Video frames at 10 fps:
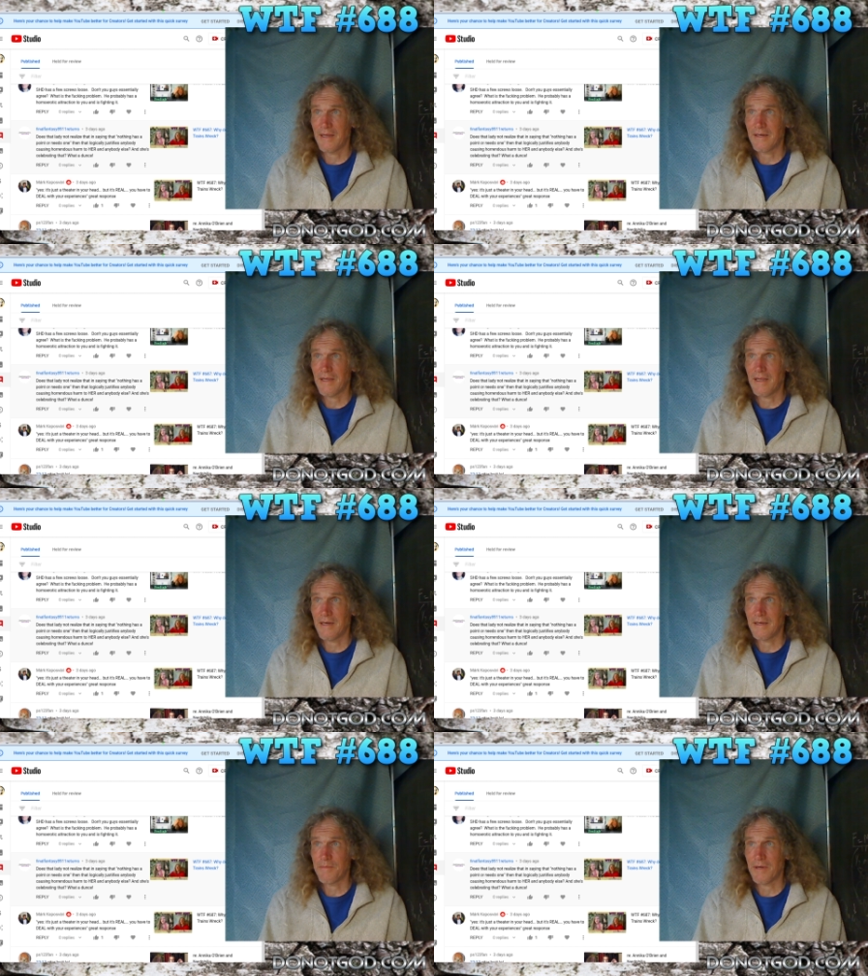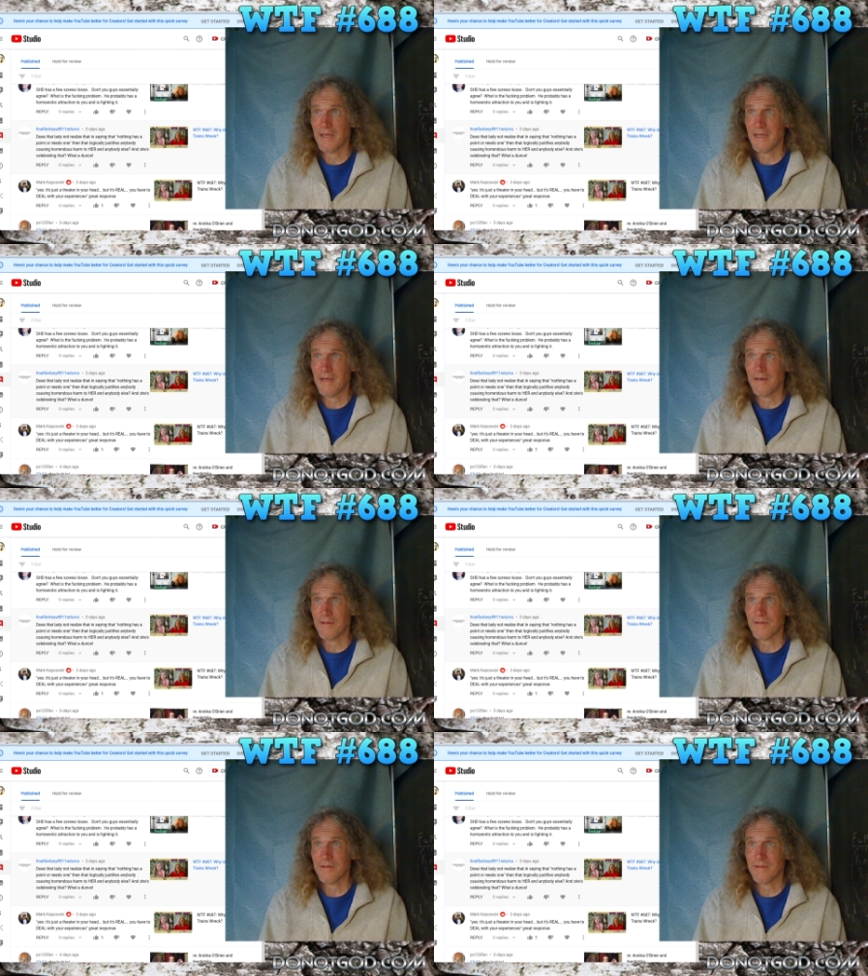and anybody
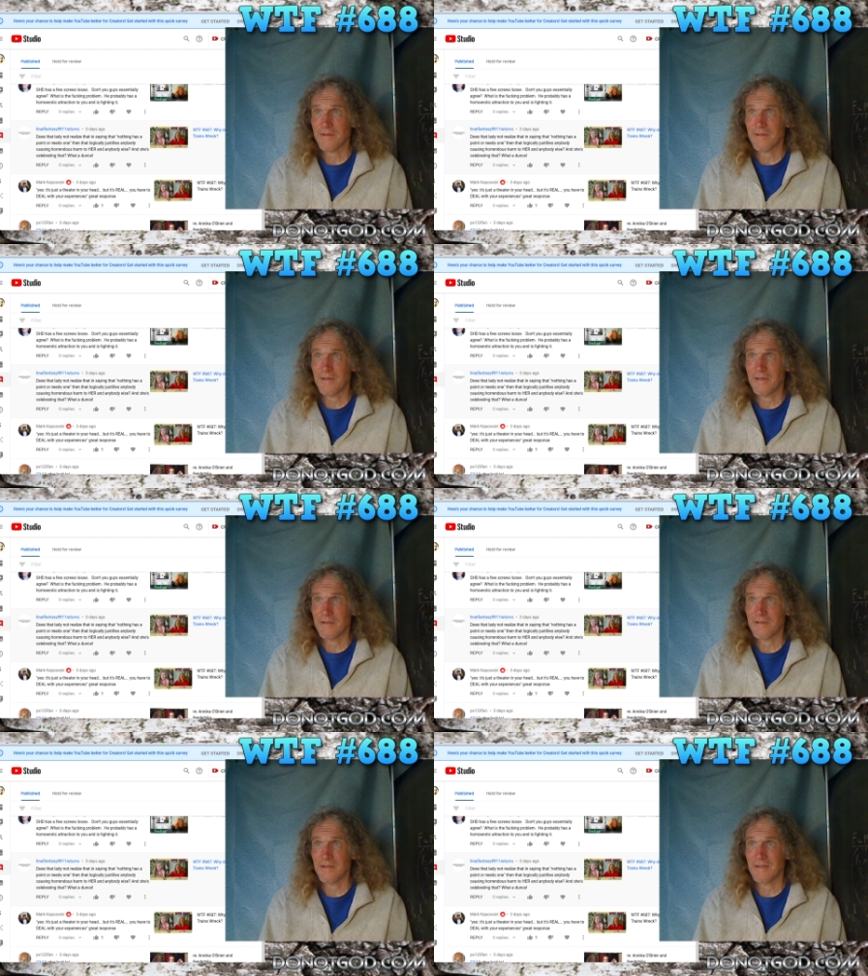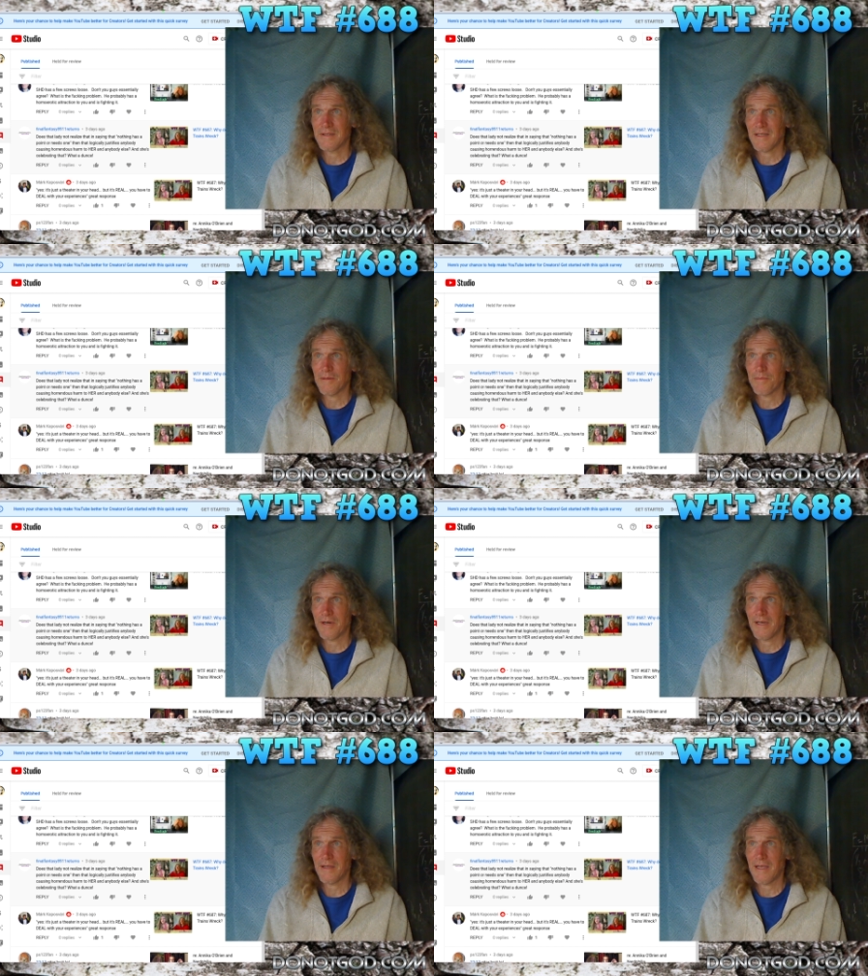else. And she's
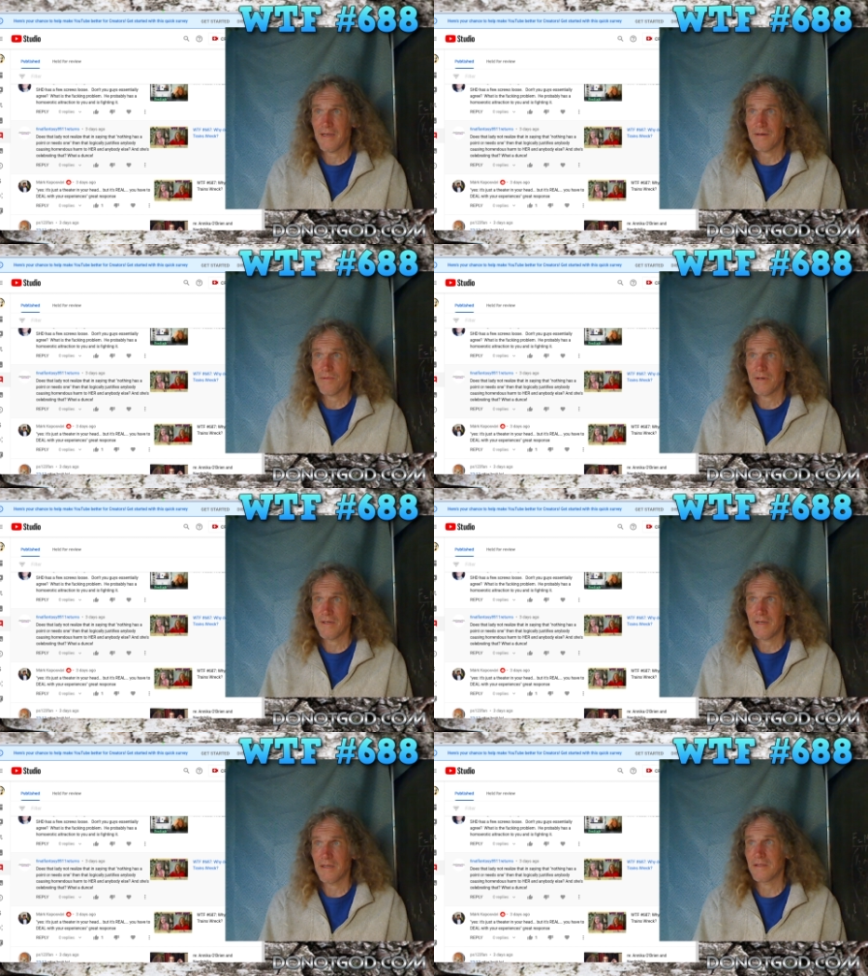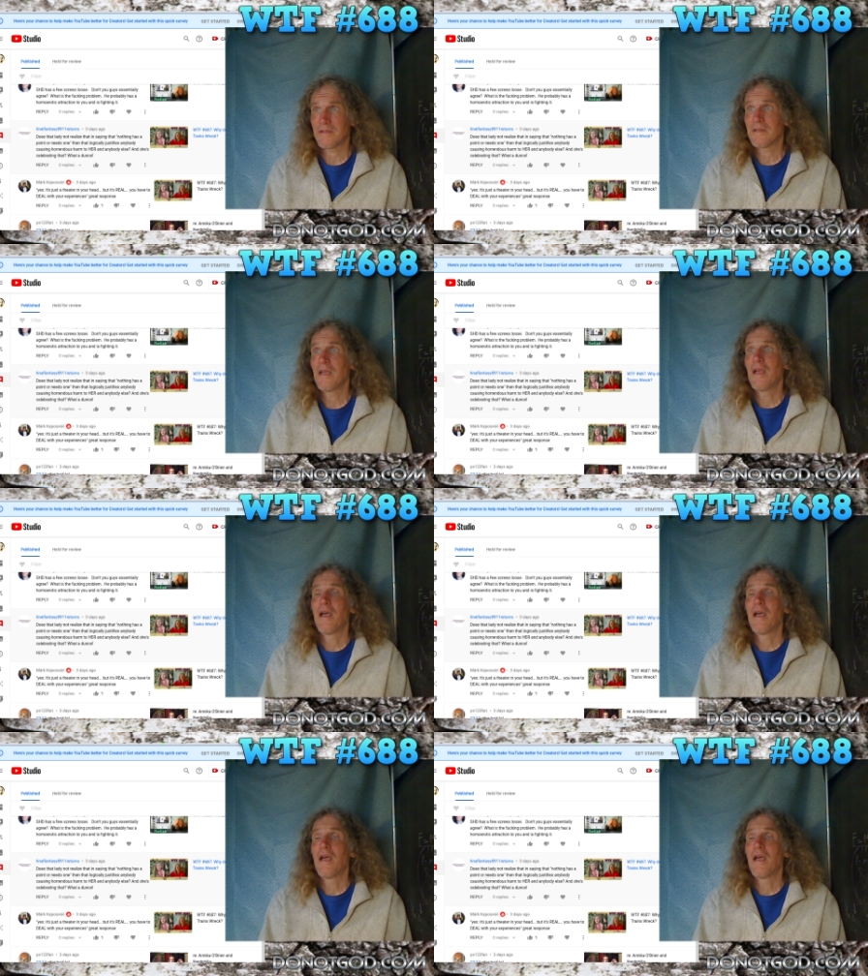celebrating that. What a dunce.